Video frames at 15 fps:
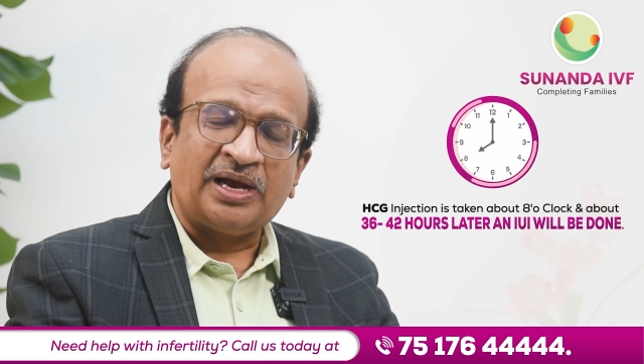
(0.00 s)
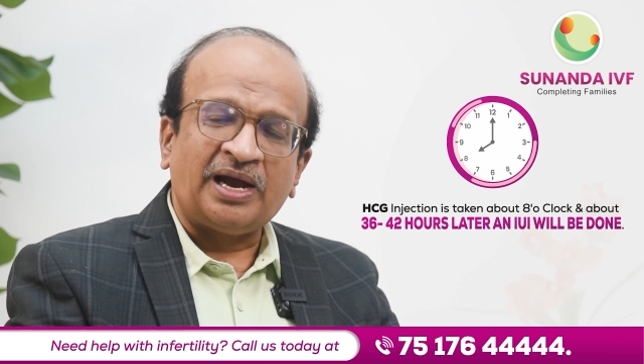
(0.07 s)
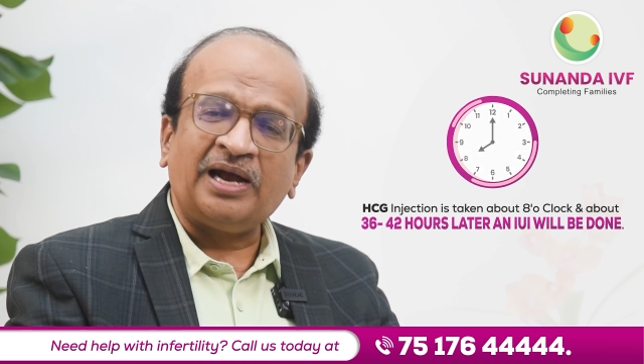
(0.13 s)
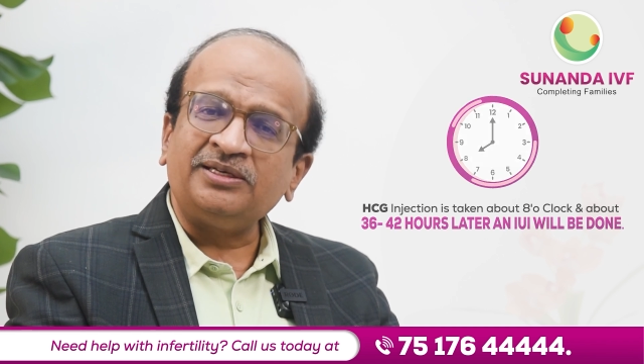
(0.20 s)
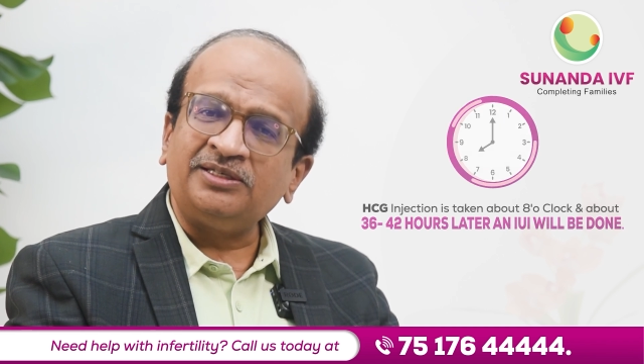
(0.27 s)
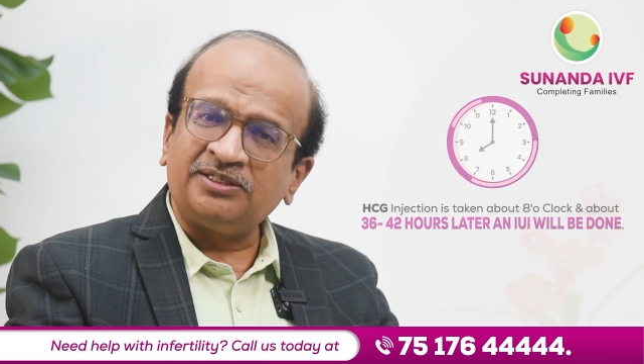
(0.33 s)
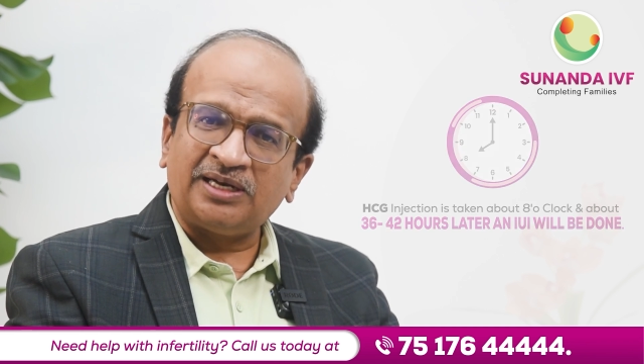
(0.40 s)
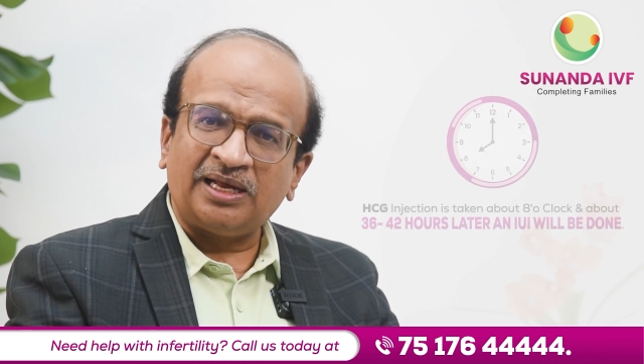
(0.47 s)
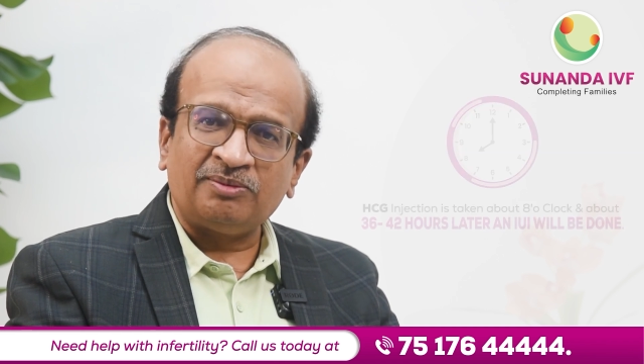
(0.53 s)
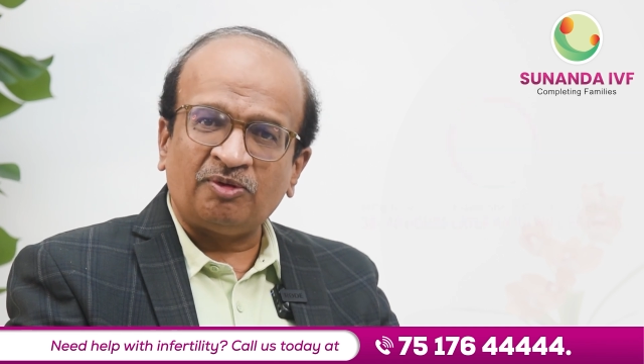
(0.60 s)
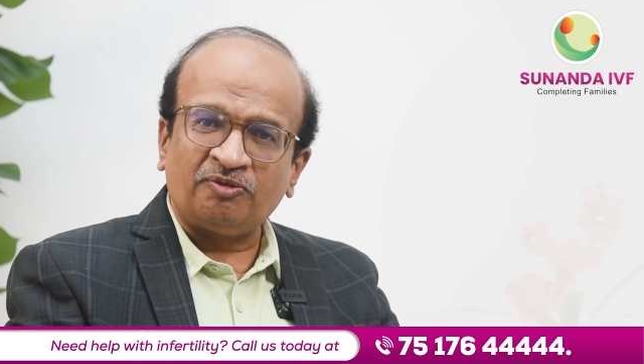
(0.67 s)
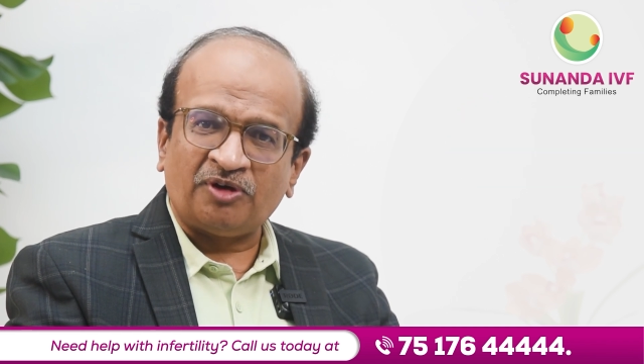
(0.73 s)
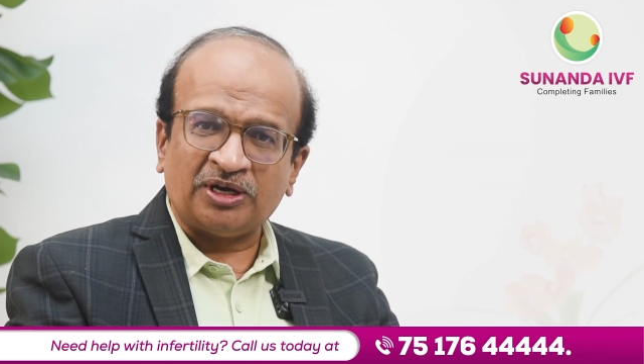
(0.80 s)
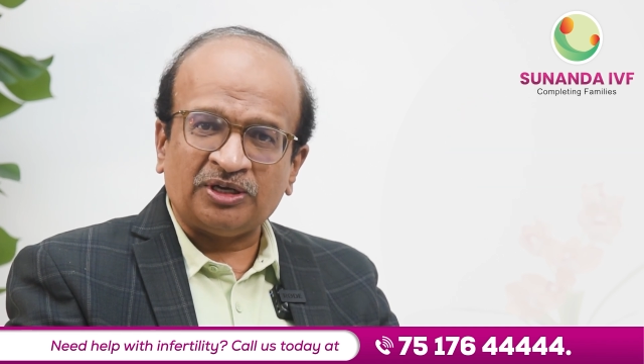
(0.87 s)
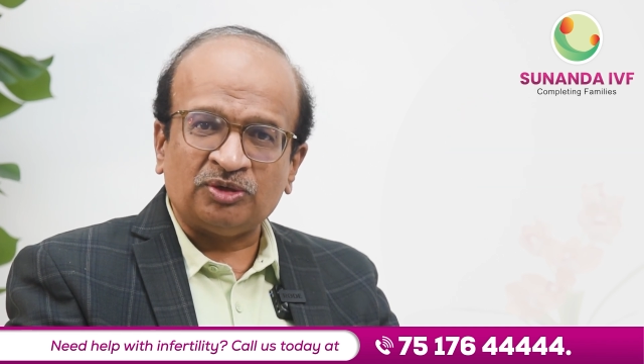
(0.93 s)
At the time
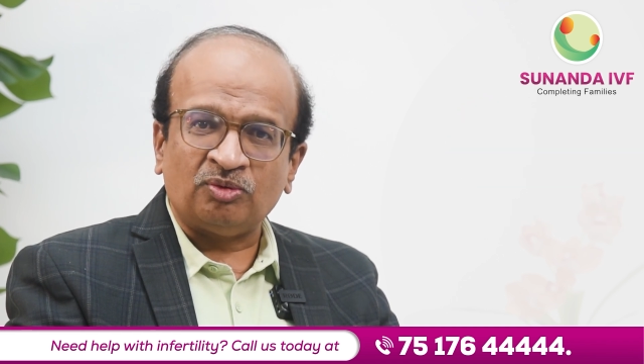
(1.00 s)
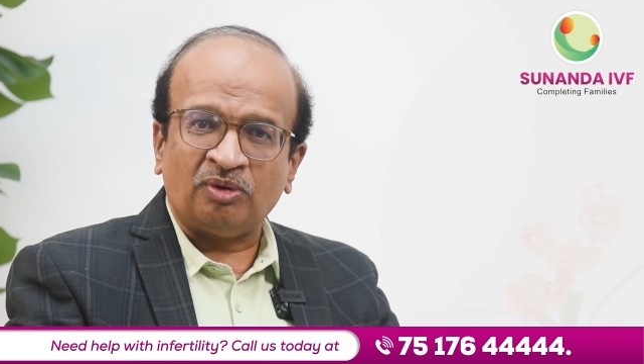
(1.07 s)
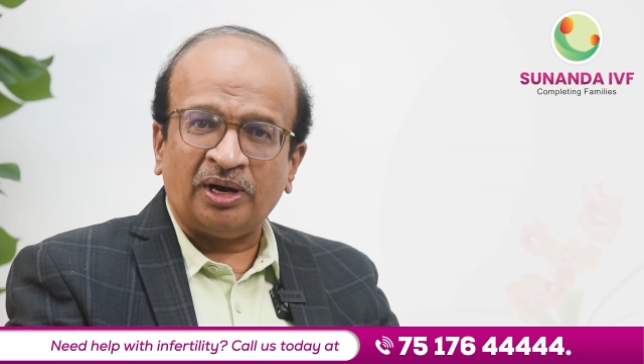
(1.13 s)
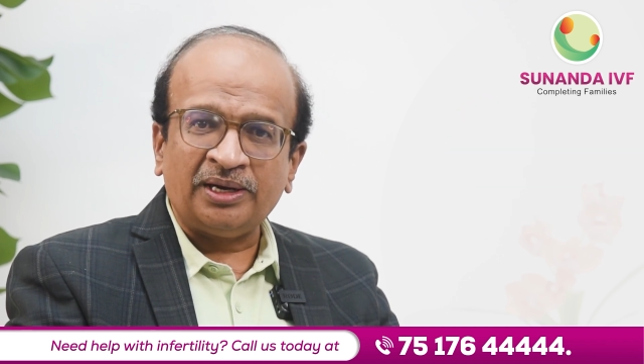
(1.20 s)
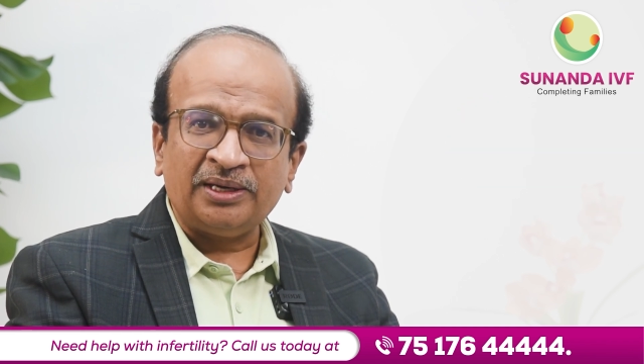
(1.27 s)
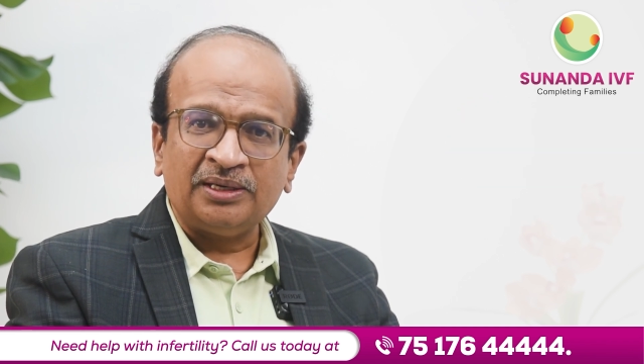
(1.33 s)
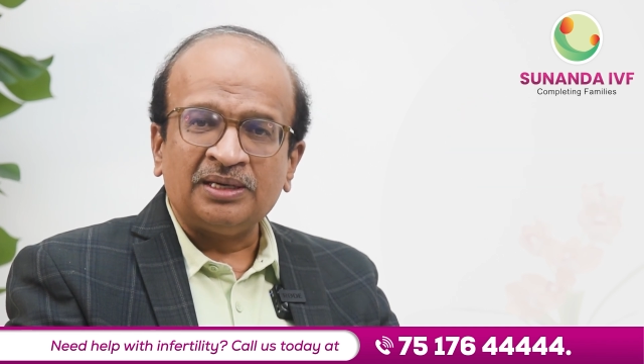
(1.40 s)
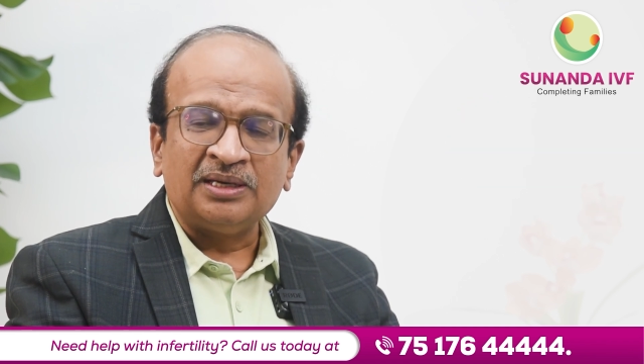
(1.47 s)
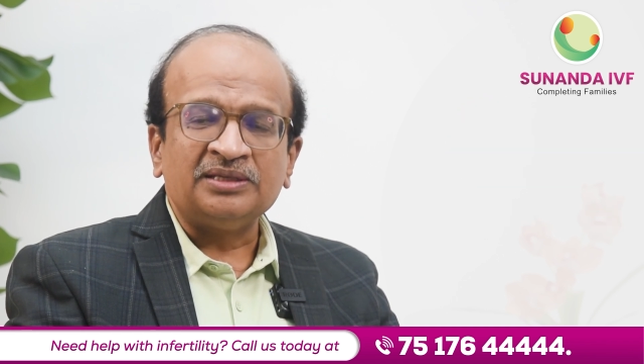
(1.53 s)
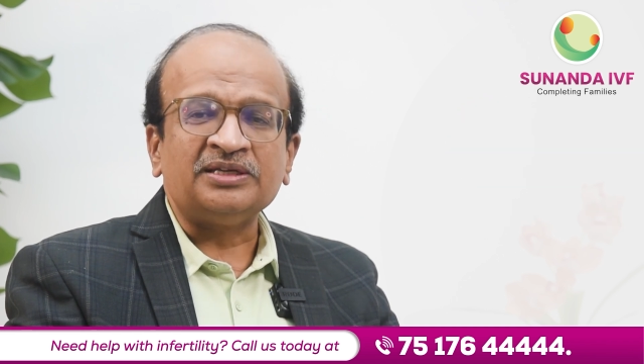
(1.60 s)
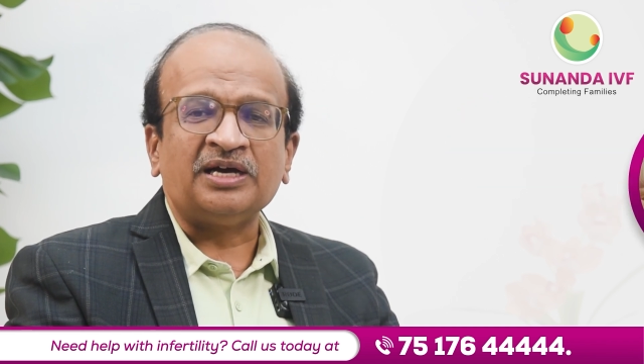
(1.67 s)
of IUI,